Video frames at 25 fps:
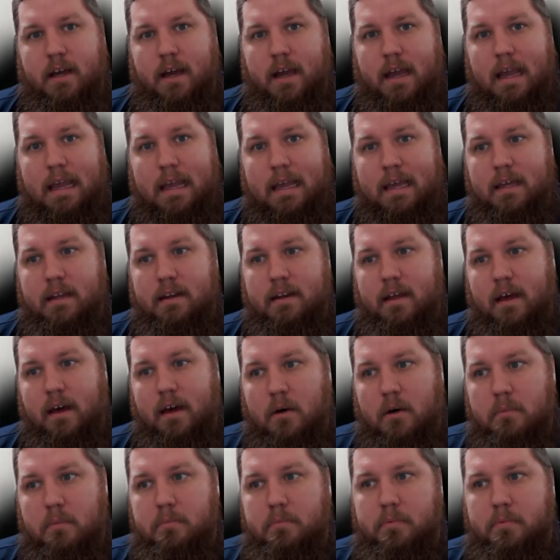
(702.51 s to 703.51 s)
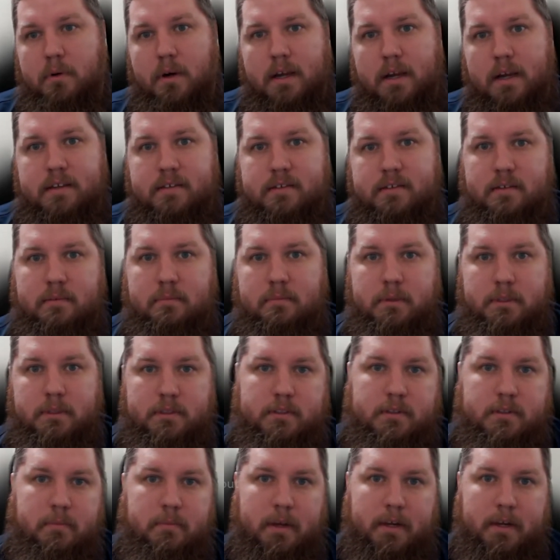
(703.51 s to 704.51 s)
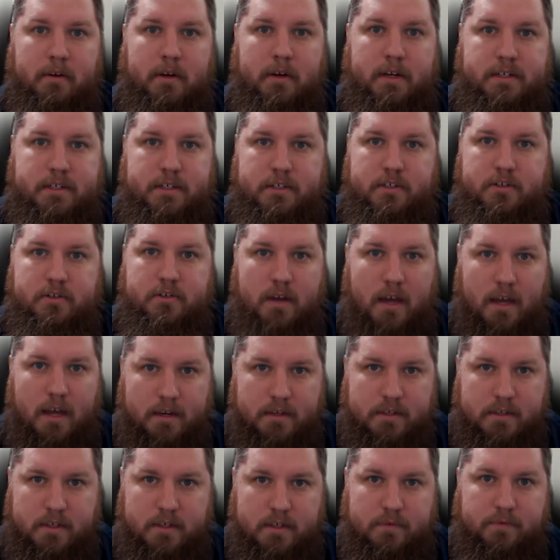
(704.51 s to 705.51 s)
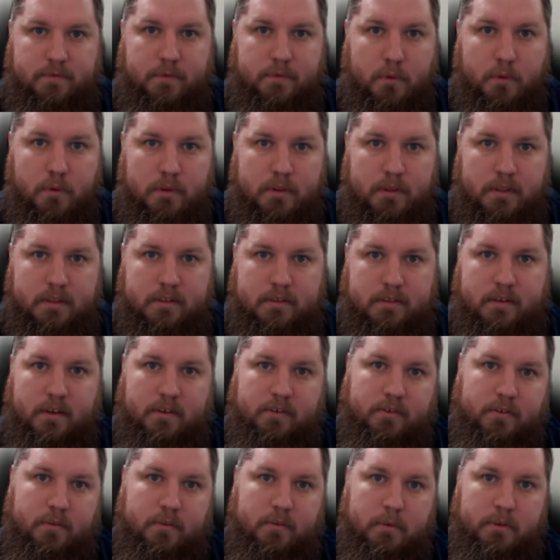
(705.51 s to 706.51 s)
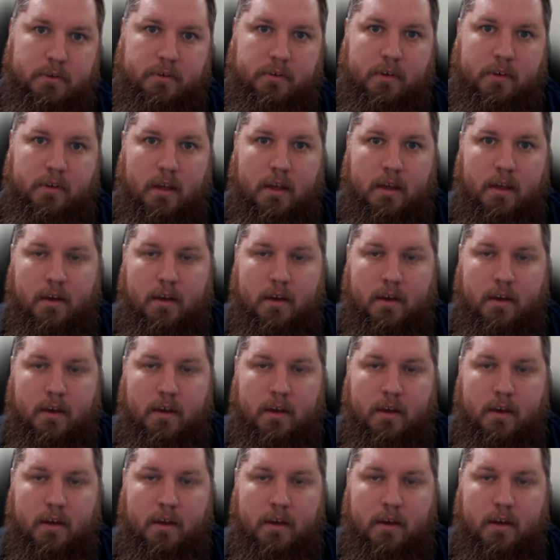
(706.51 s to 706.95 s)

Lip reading: and help price and build a migration strategy for these customers